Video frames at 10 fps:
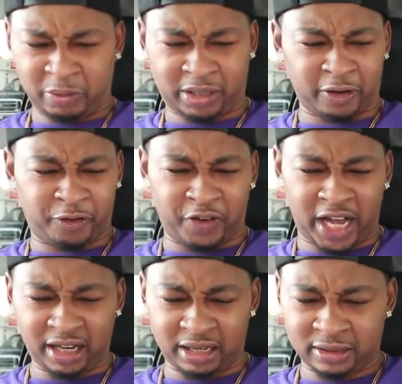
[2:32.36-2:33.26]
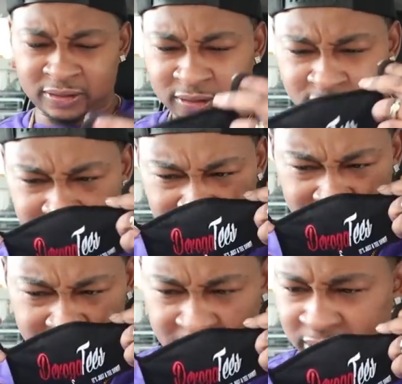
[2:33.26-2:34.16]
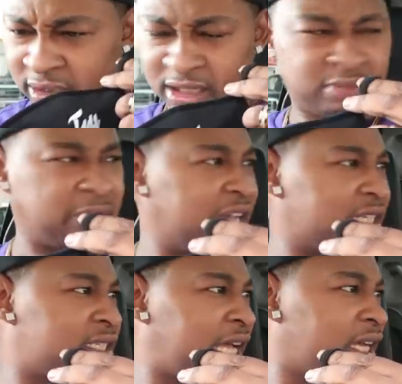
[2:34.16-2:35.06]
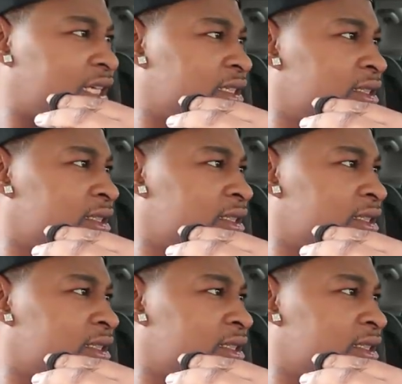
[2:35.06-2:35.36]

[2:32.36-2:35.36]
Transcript: What the fuck? What is it? this man stink.